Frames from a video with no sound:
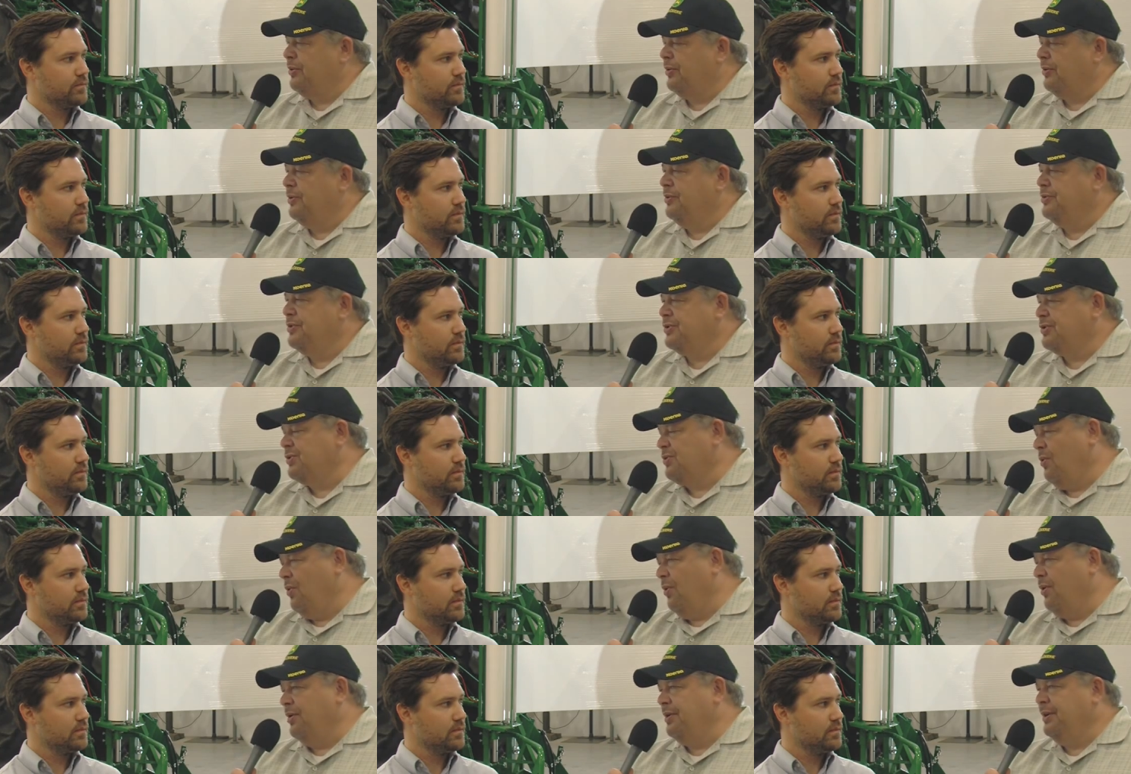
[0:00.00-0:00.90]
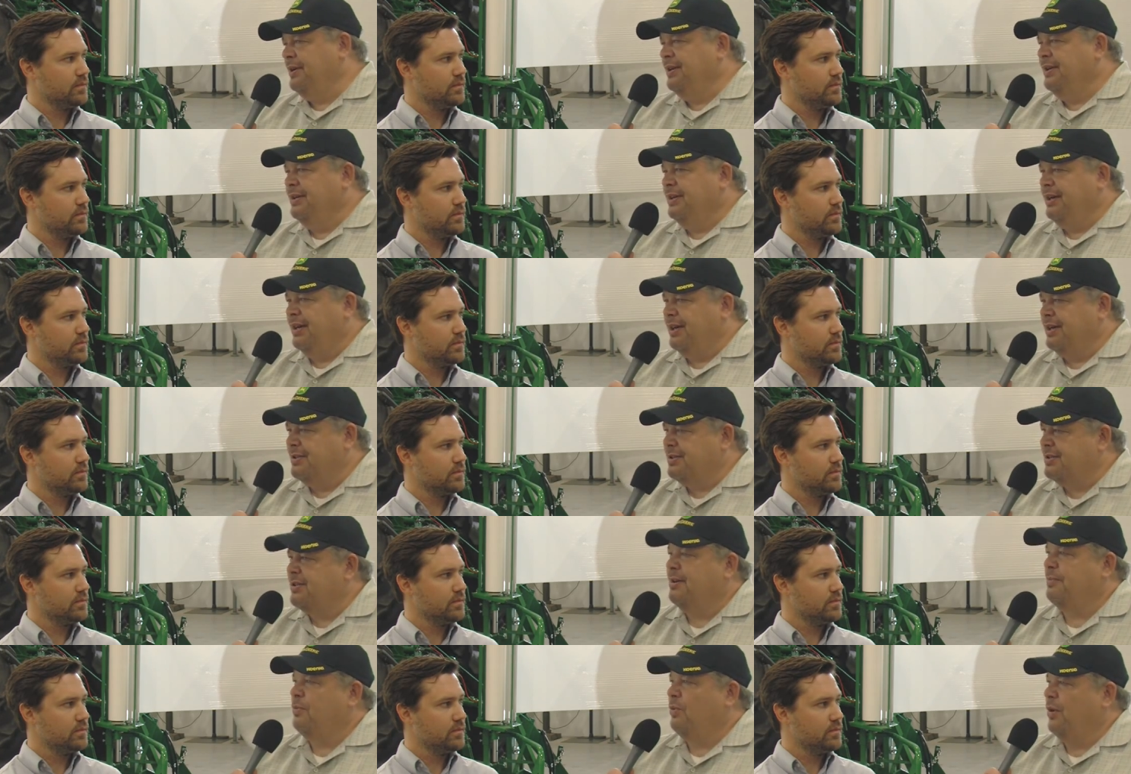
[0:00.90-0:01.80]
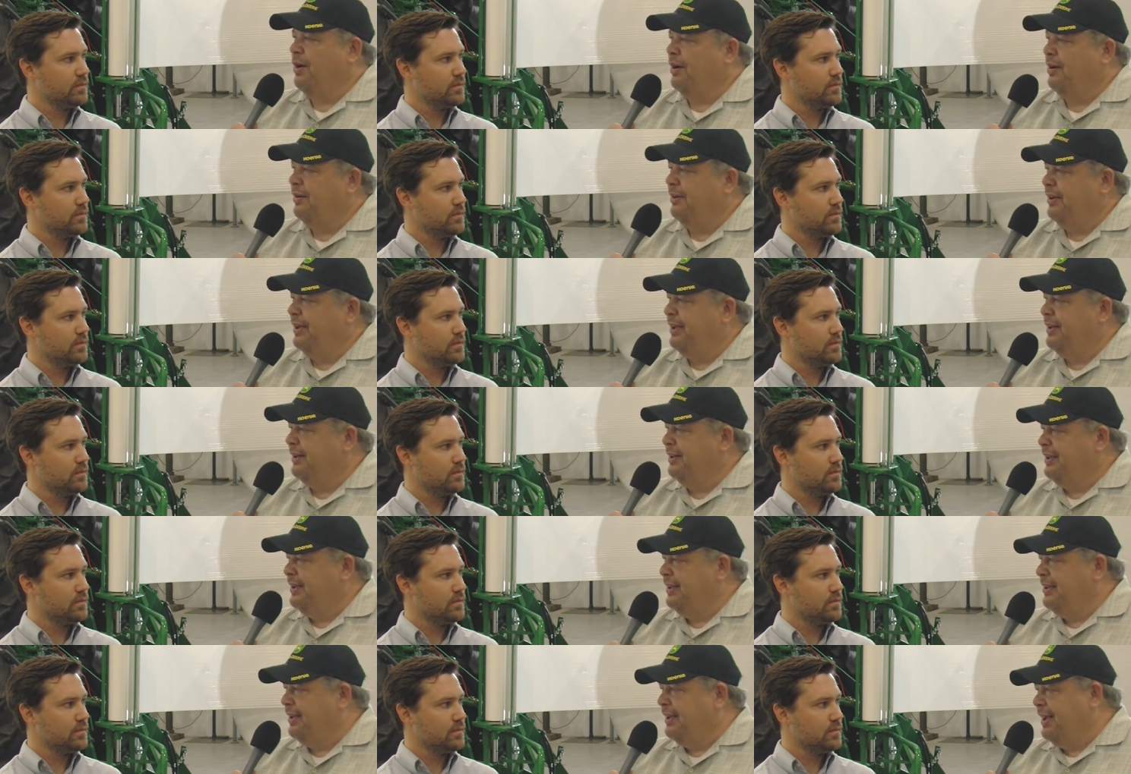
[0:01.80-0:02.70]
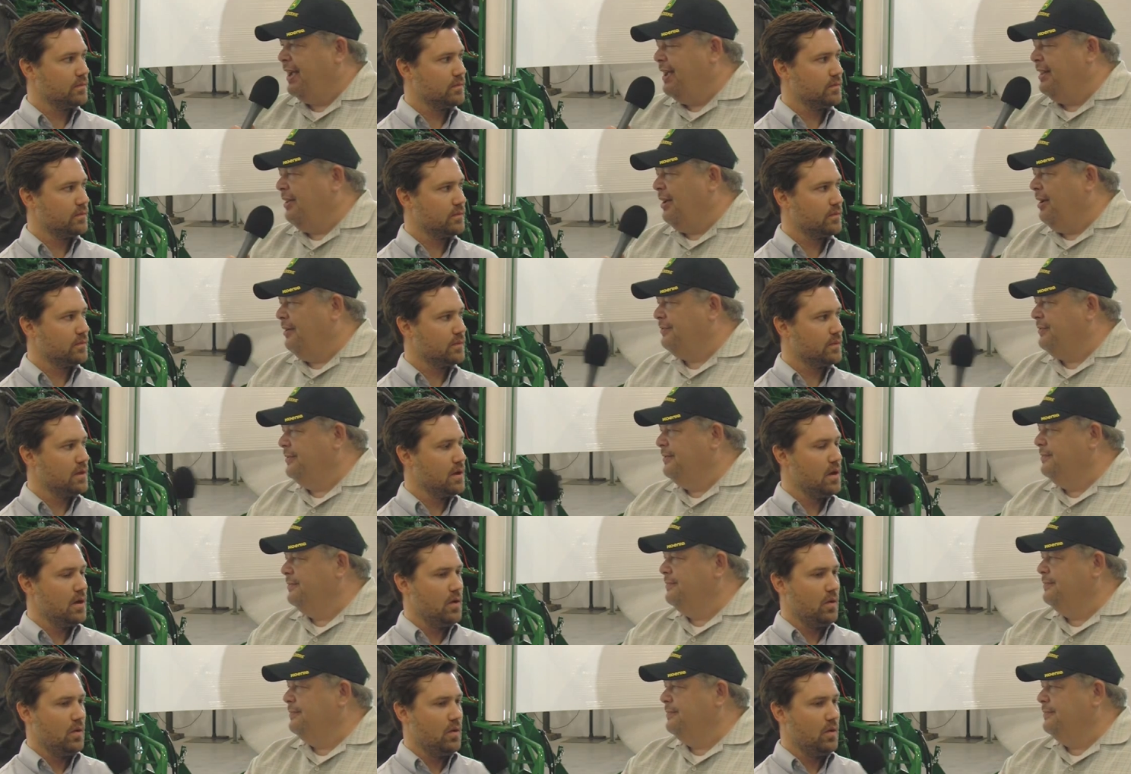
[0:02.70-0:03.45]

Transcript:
Speaker 1: or stored uh, somewhere in the uh, hayloft?